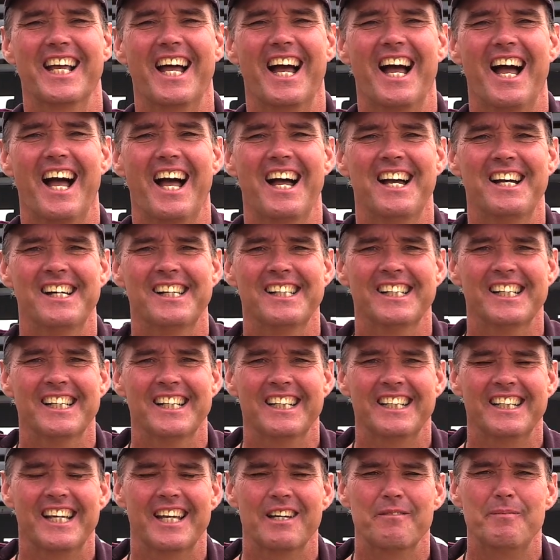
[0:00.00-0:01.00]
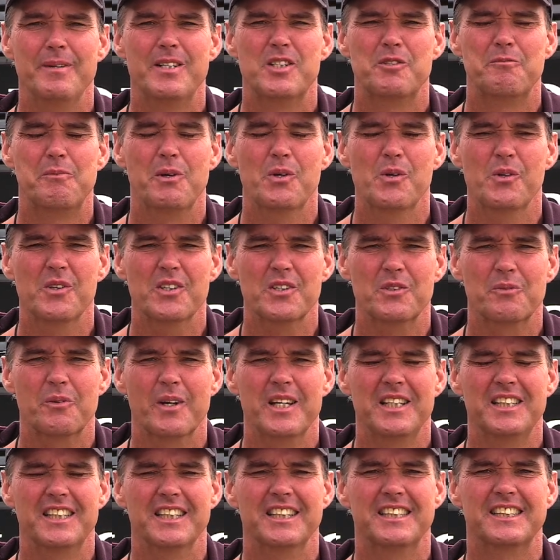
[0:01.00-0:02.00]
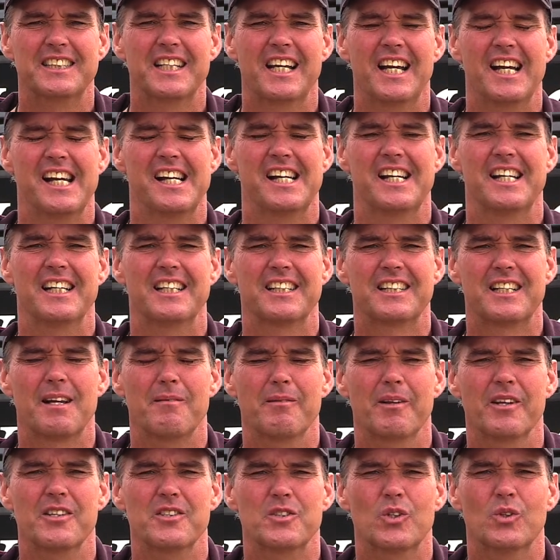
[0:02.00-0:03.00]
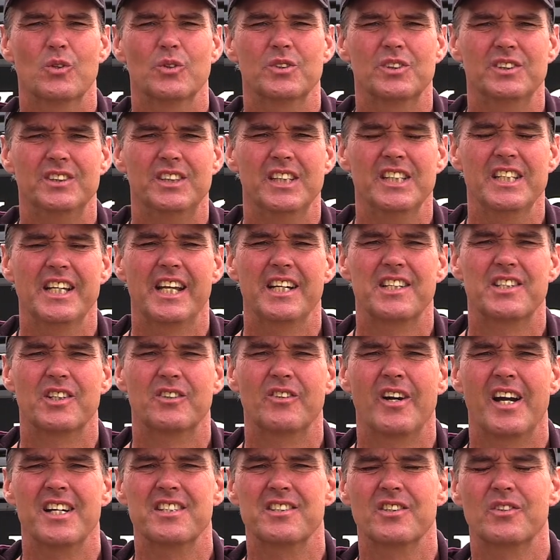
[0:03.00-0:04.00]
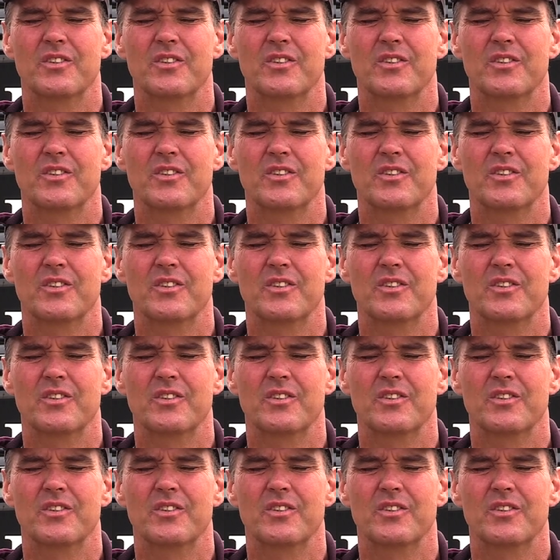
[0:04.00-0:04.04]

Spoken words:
Yeah, a bit spewing this week that a couple of those horses didn't get to race.